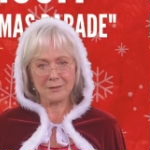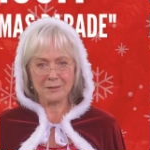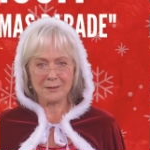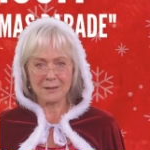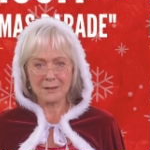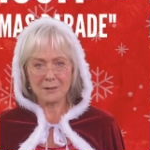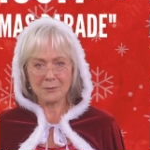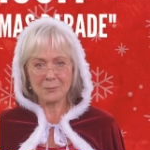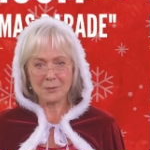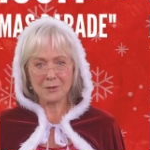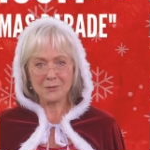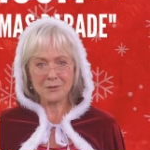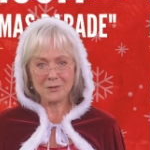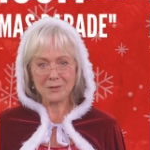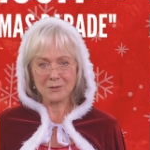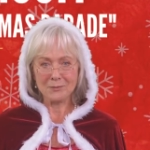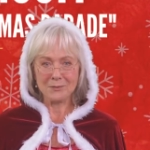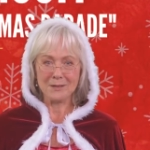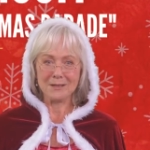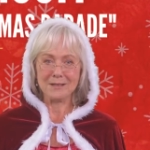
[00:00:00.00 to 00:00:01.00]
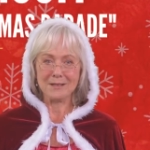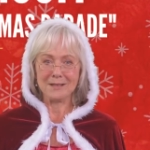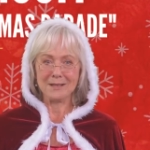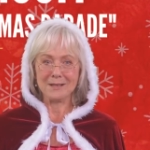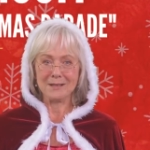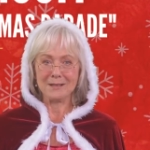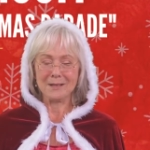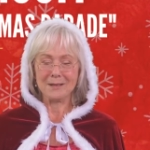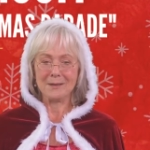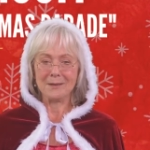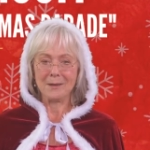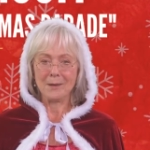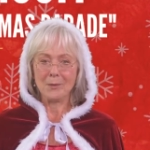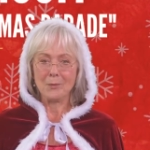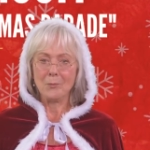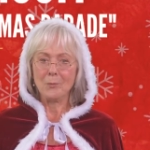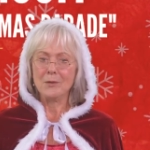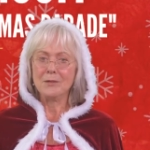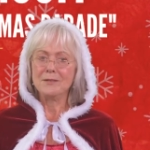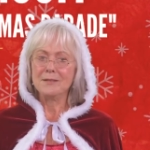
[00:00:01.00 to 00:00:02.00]
the spirit of the season
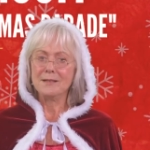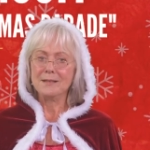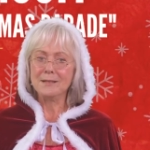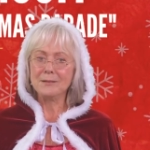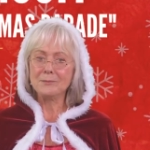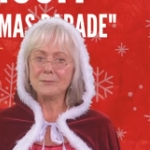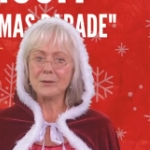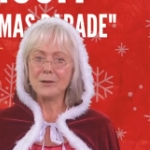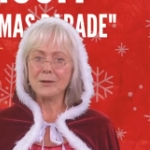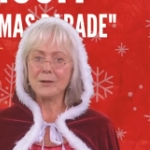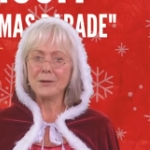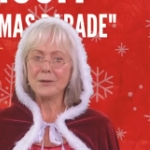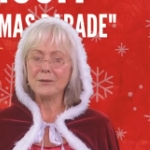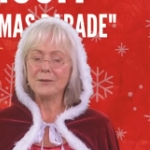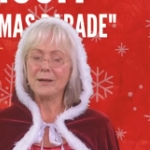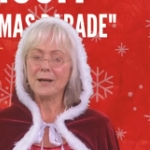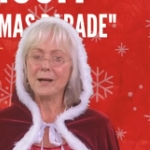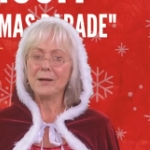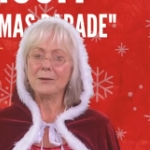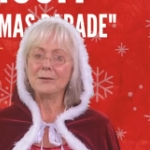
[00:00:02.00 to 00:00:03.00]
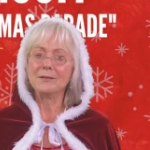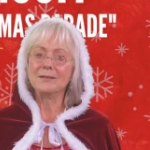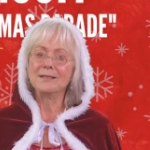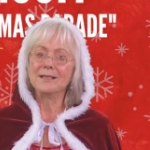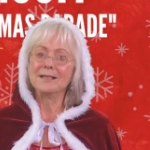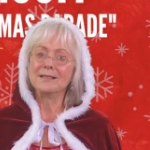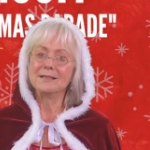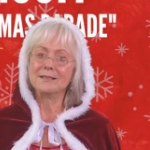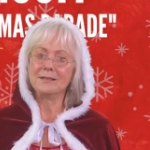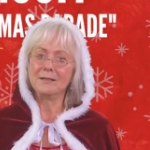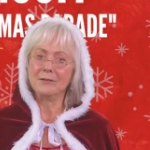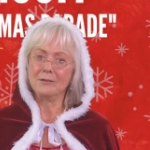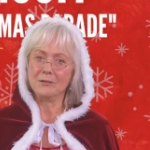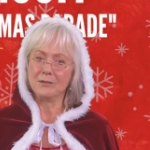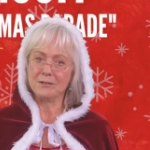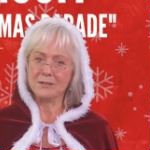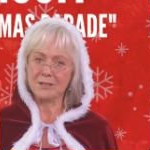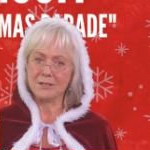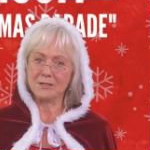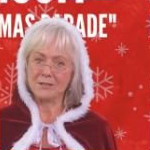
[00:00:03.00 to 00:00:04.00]
with this long-held Destin
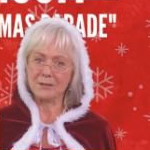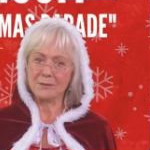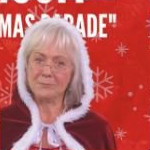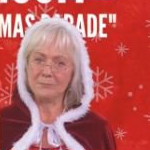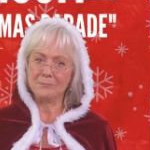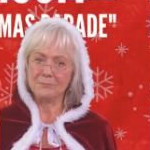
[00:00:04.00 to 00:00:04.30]
tradition.